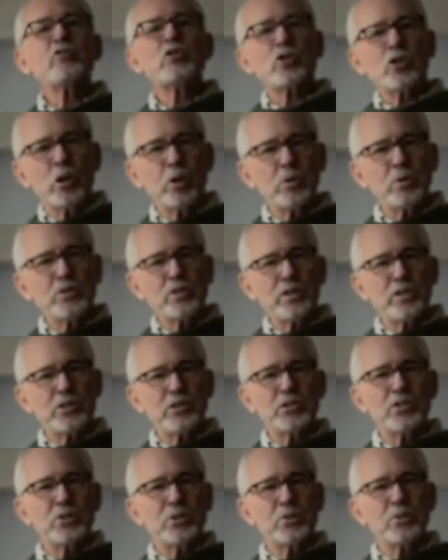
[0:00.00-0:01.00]
chosen
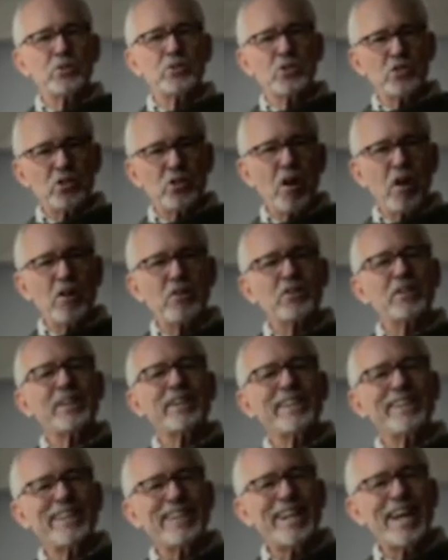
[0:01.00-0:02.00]
to start
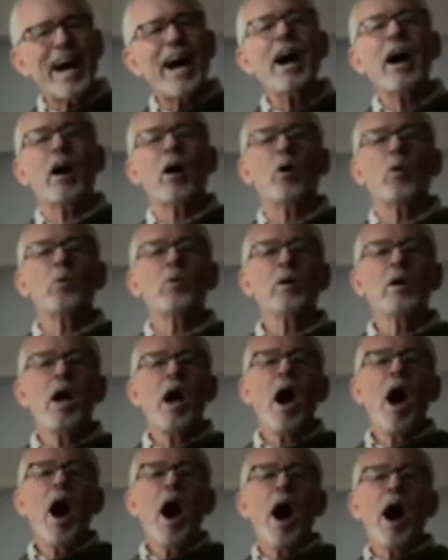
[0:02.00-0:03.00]
now
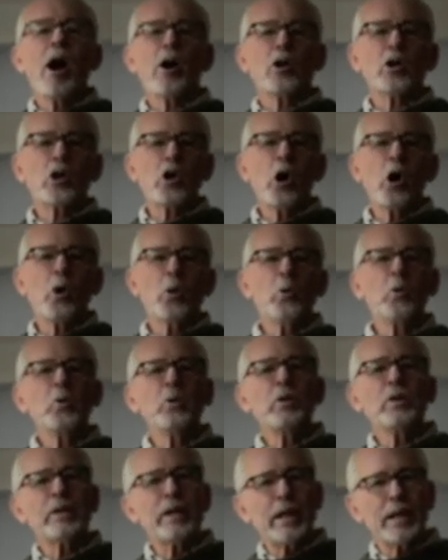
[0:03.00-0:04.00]
are
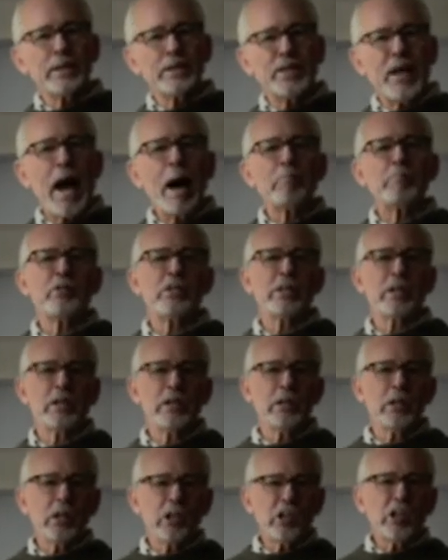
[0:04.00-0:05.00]
cold
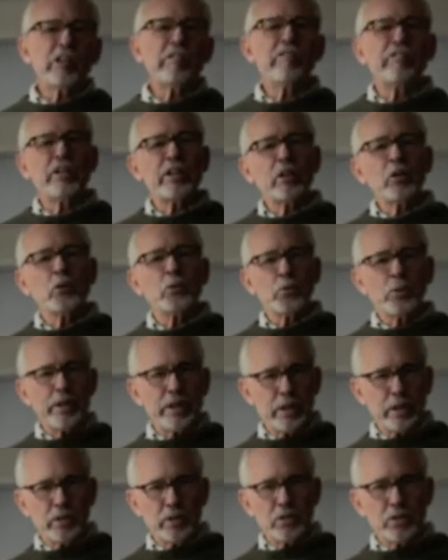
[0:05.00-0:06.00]
adapted leafy
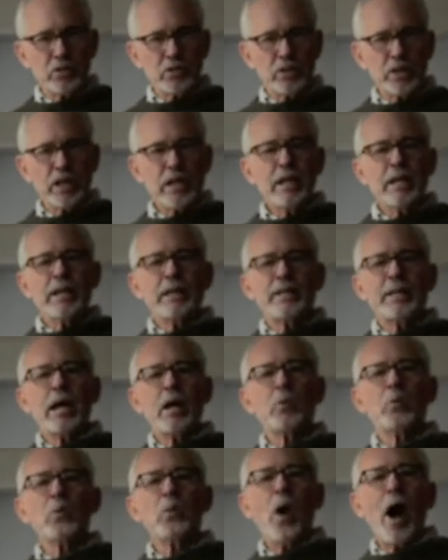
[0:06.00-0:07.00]
greens
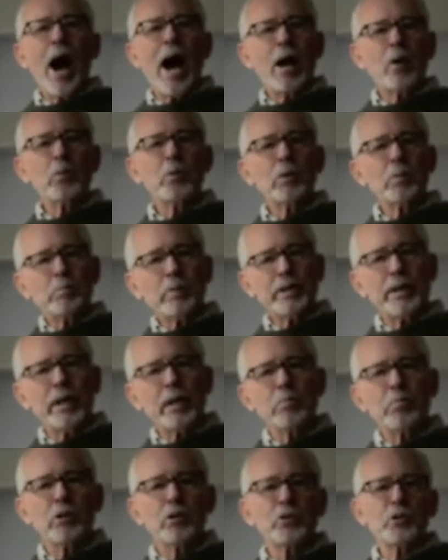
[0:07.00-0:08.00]
that I will be
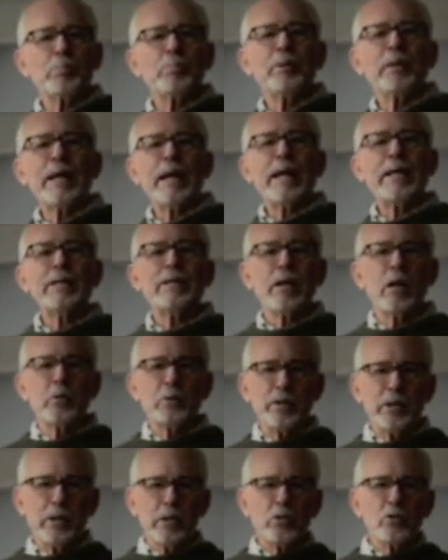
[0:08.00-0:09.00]
able to plant
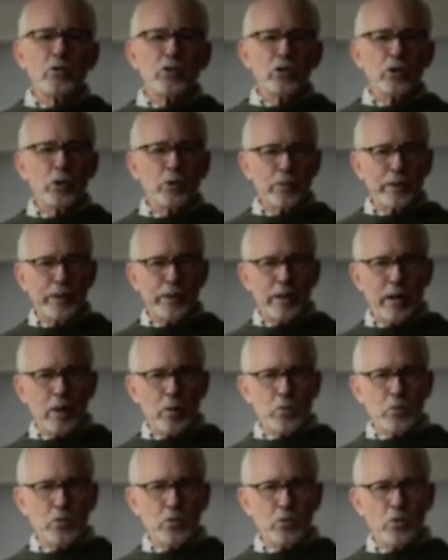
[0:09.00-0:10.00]
out into the
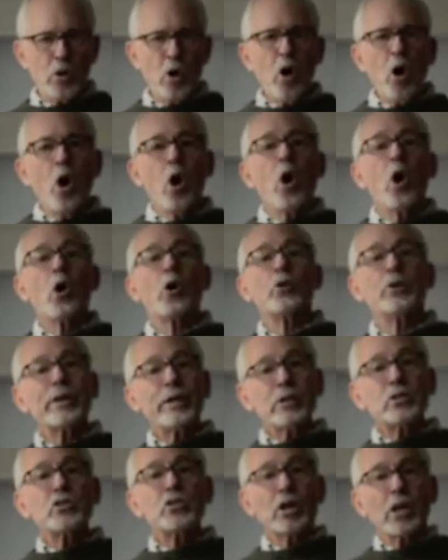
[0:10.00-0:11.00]
greenhouse or
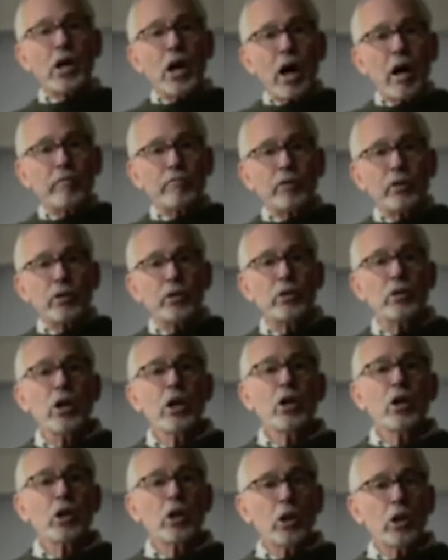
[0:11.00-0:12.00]
into covered
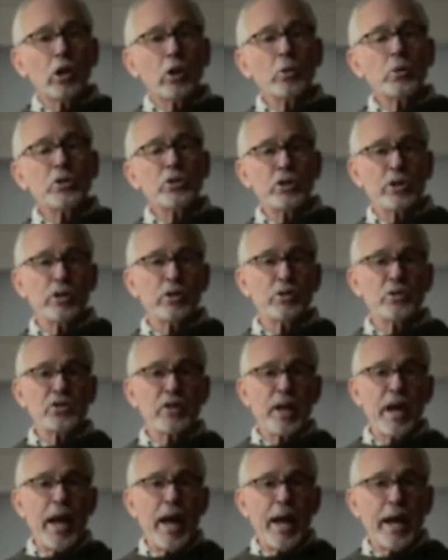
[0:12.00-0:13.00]
cloches
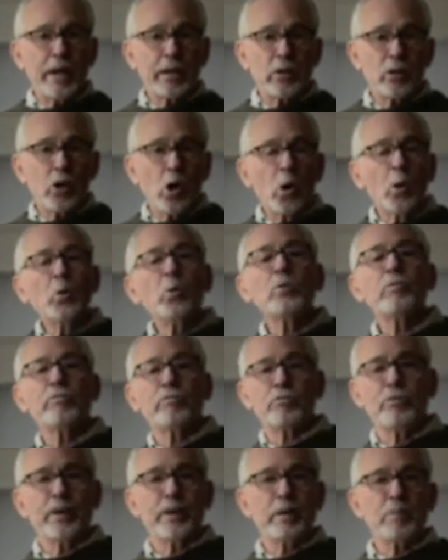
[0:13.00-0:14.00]
and cold
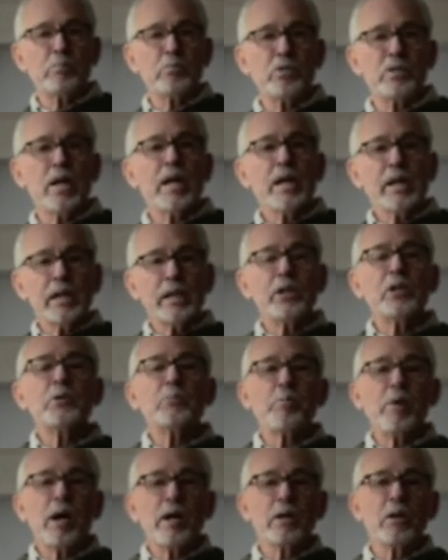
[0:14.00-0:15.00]
frames
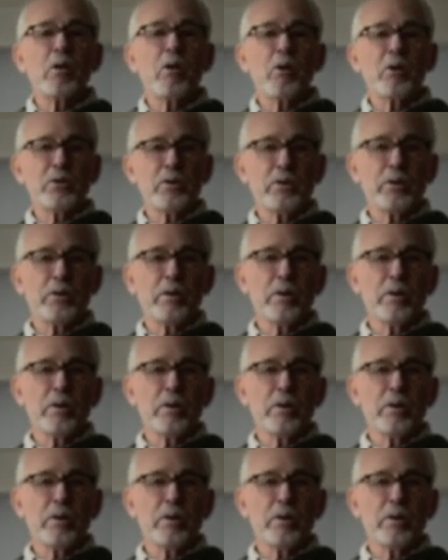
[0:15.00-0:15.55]
in my garden,